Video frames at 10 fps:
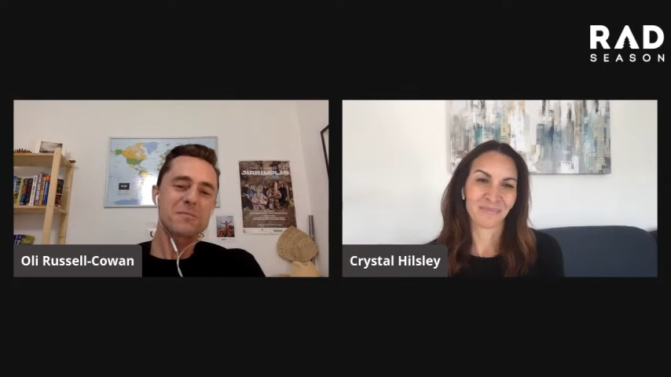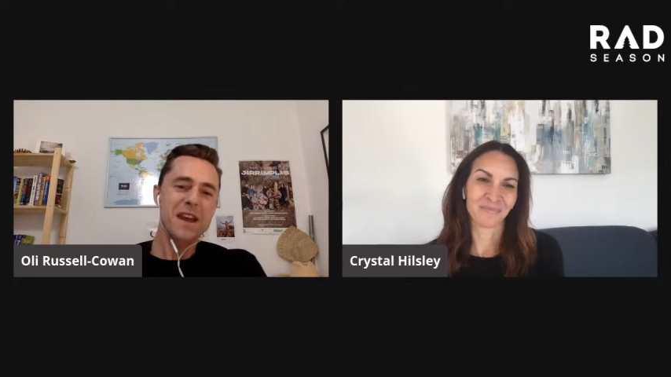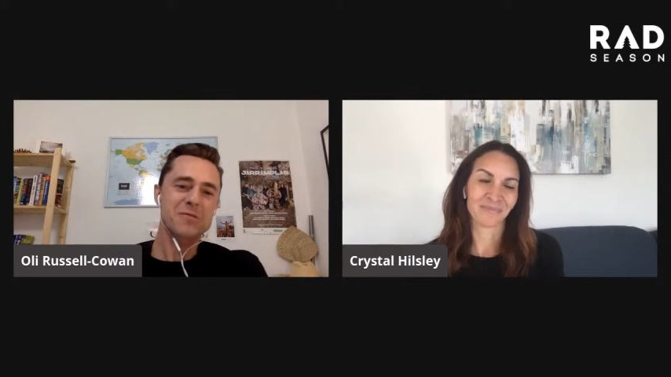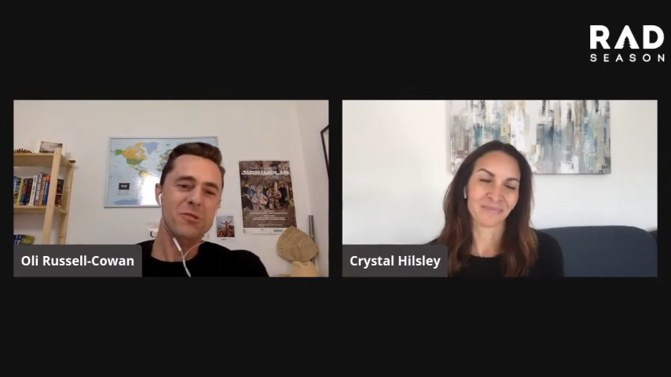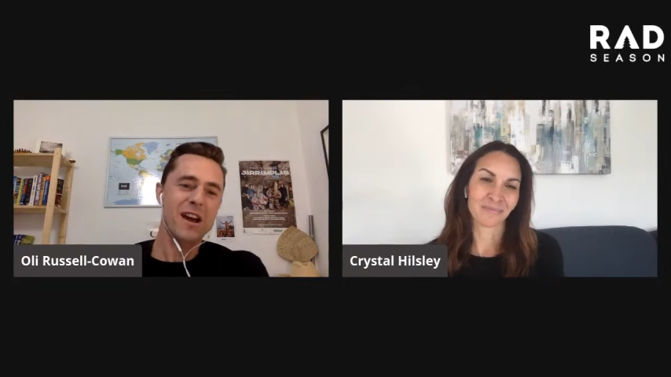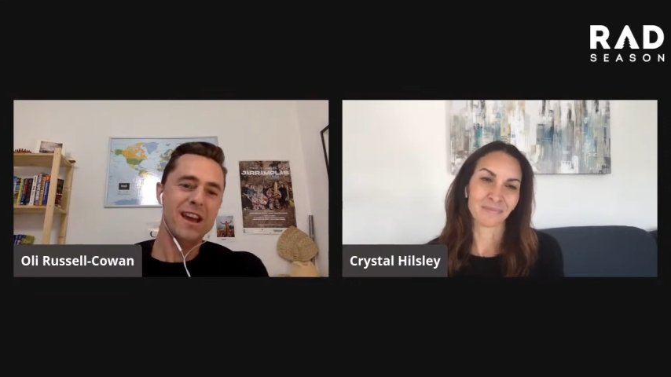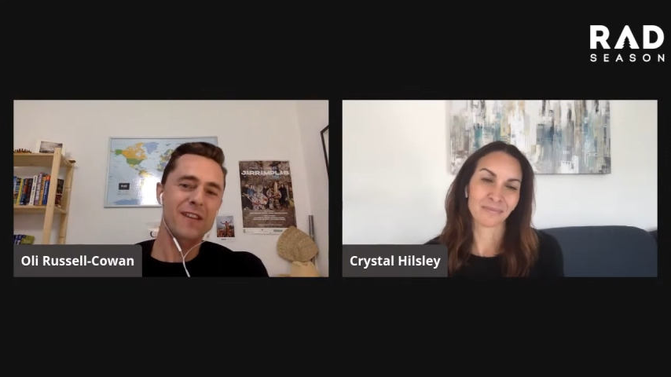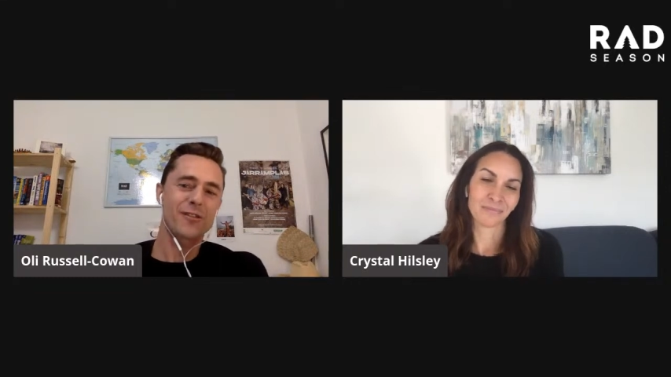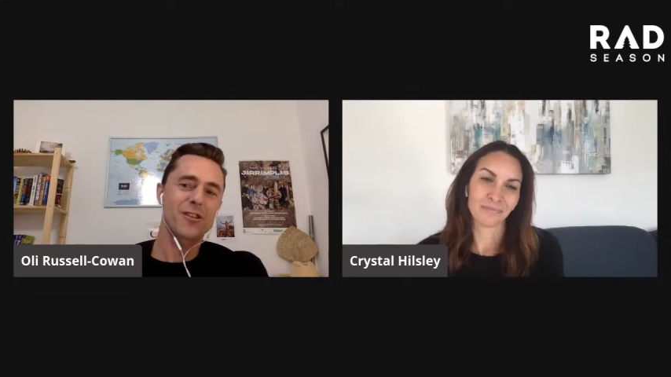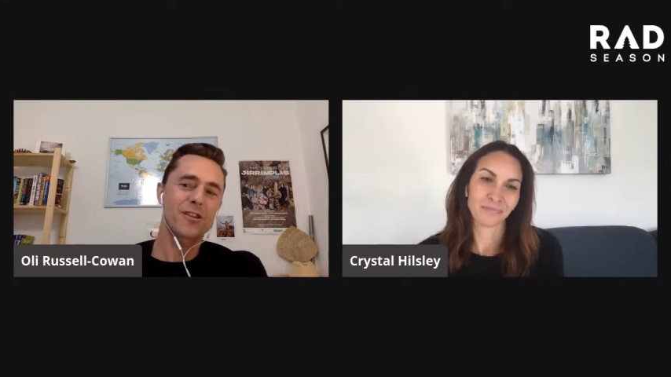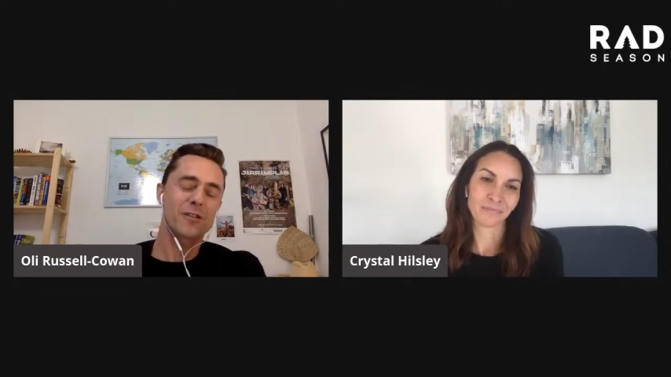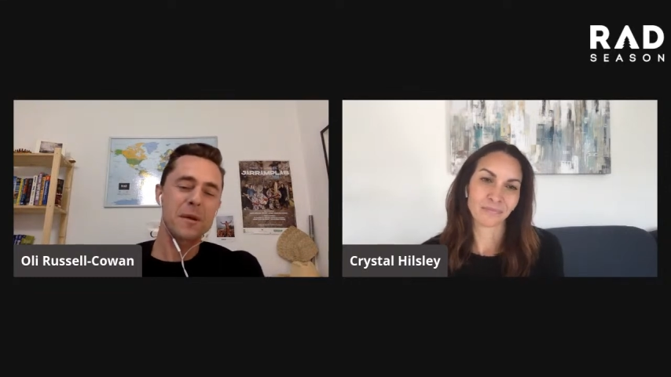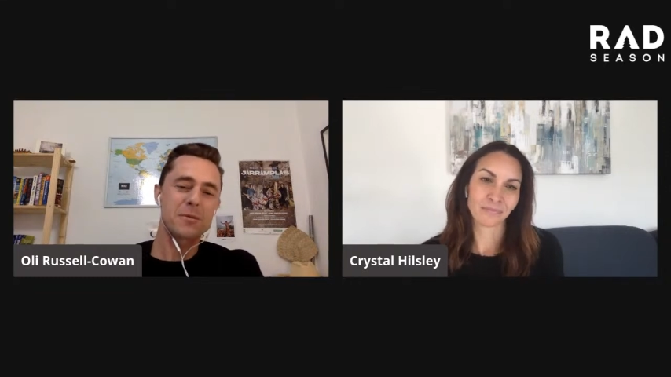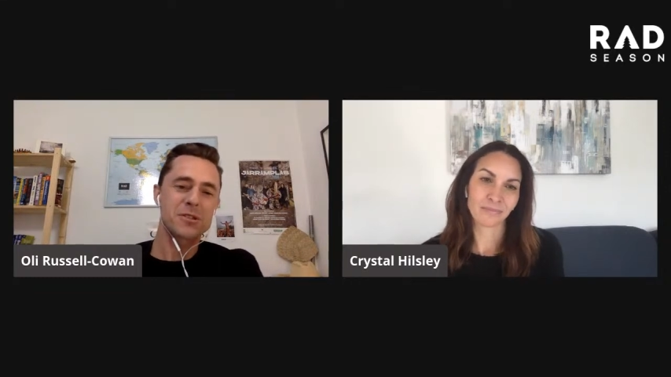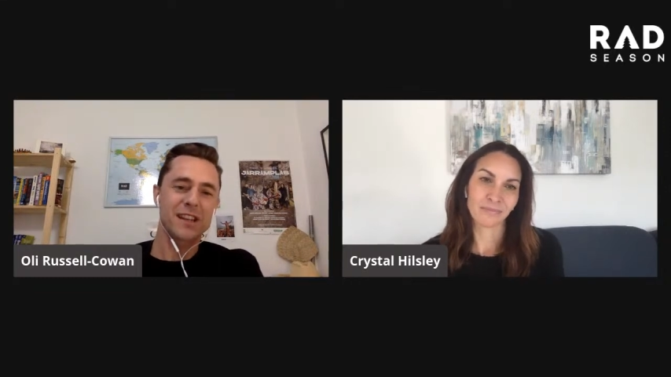Speaker 1: the best way for, for
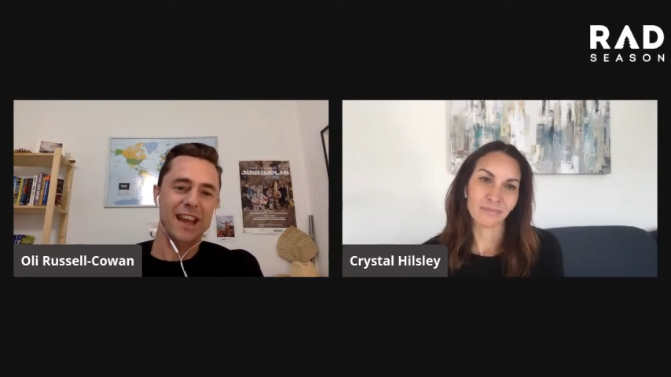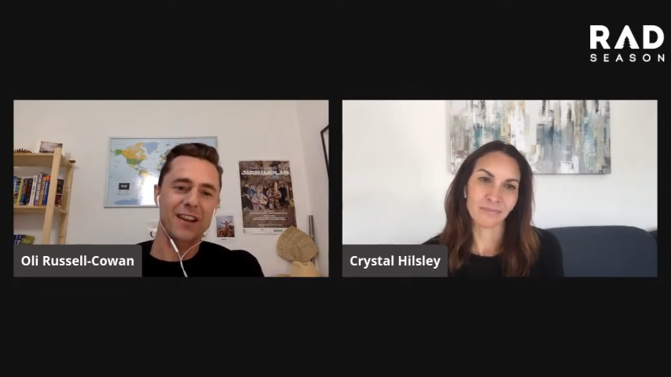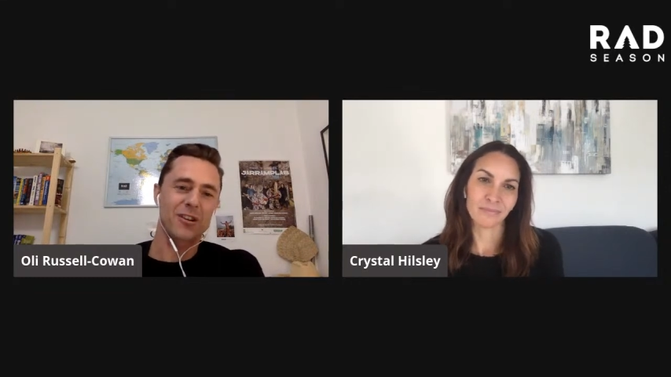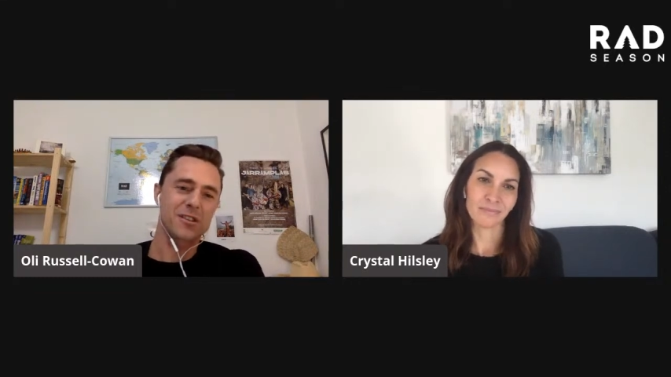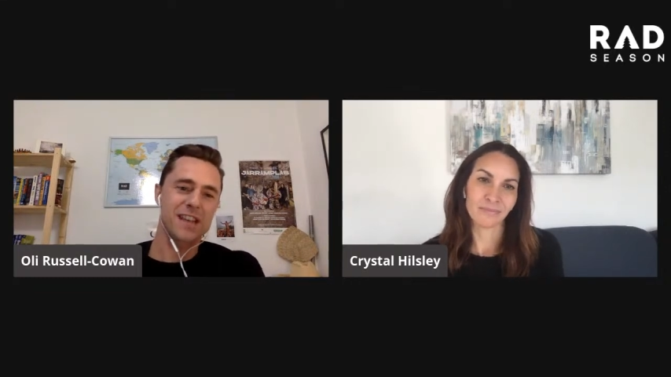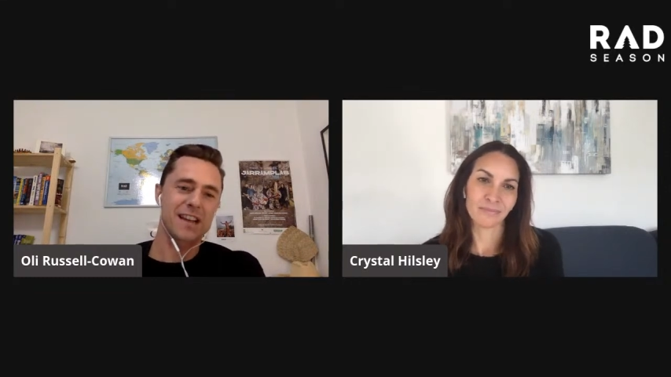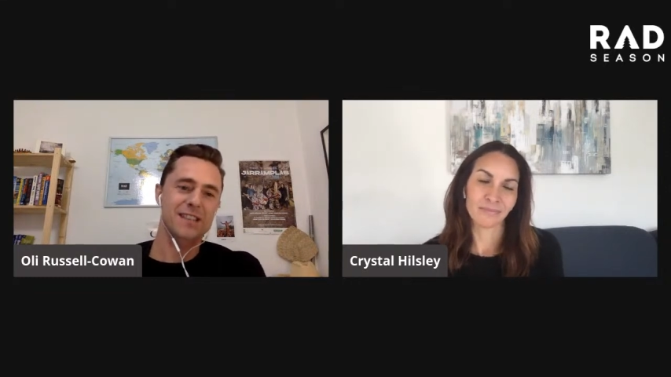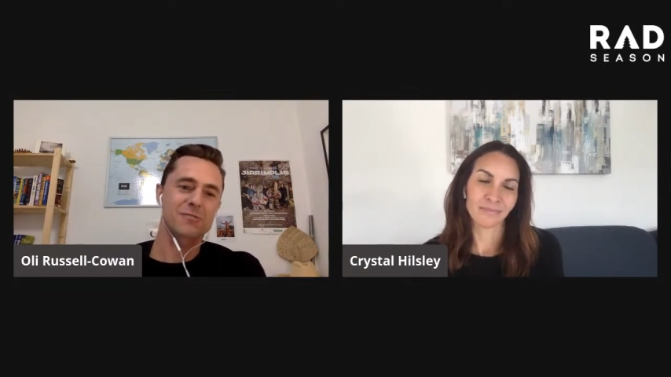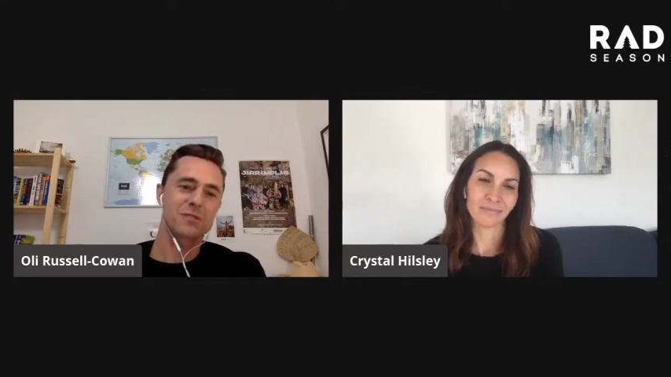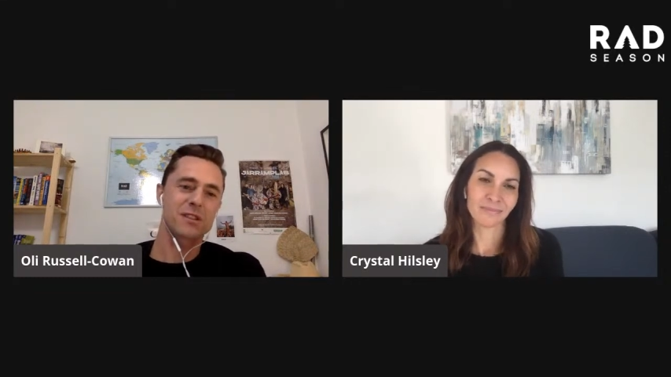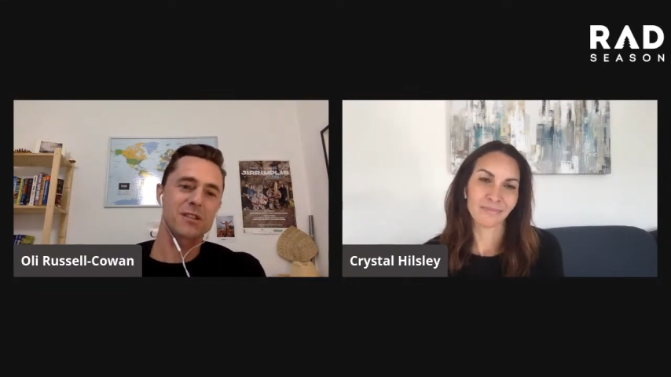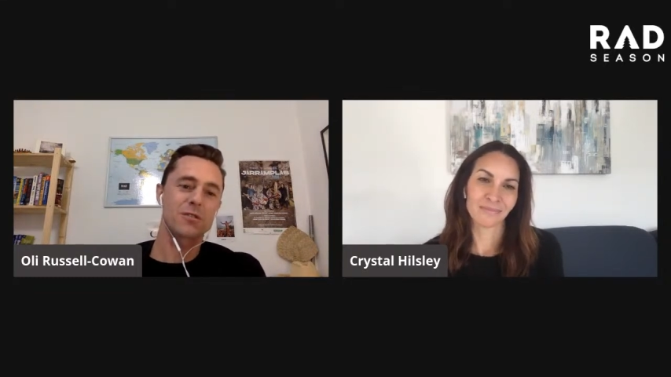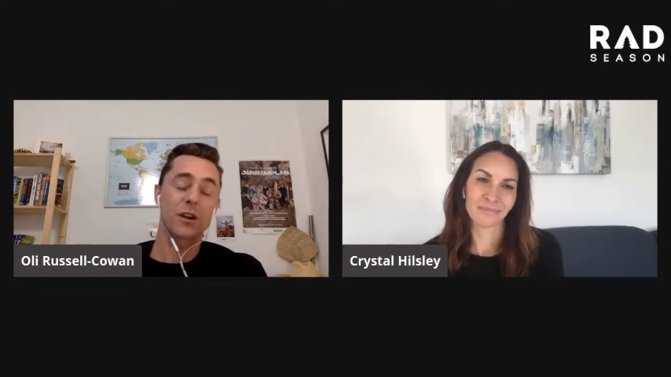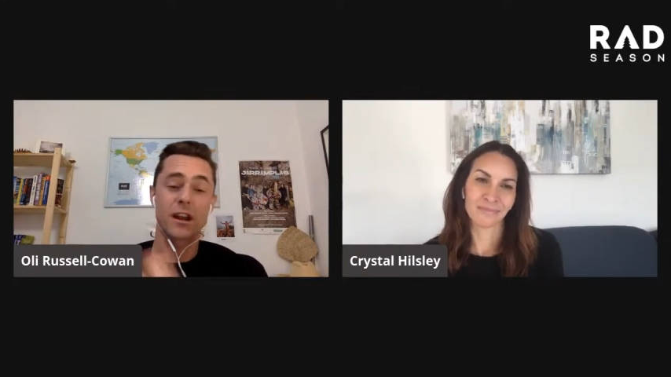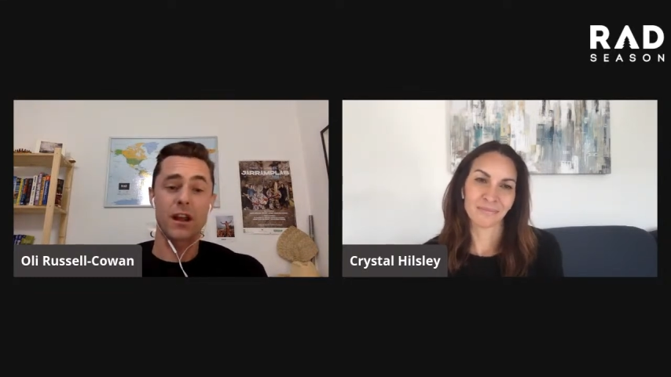people to get in contact with you
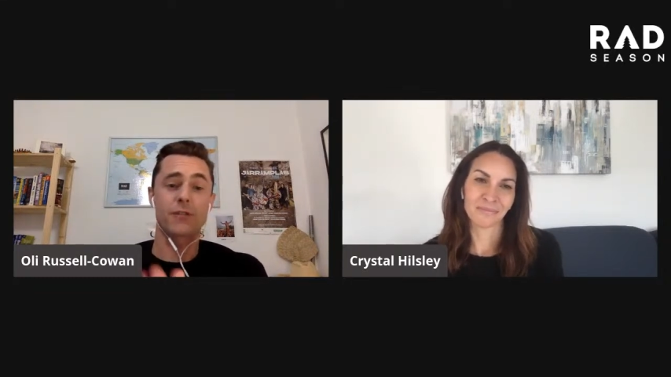or